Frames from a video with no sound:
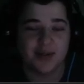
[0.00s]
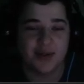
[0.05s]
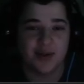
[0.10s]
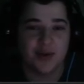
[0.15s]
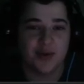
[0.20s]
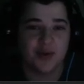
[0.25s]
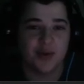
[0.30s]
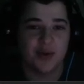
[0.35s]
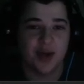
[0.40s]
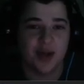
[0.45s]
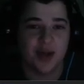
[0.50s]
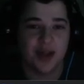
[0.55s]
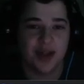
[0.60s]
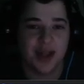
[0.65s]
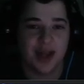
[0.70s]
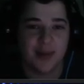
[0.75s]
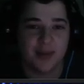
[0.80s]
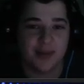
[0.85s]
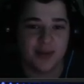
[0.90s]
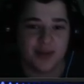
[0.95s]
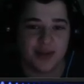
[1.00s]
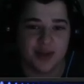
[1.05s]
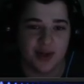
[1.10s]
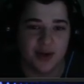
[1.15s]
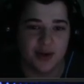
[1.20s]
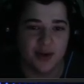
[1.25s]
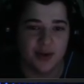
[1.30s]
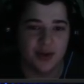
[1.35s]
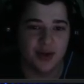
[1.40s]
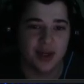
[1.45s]
to the
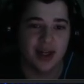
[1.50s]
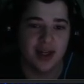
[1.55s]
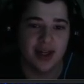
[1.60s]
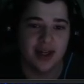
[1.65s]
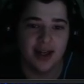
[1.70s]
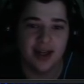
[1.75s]
episode.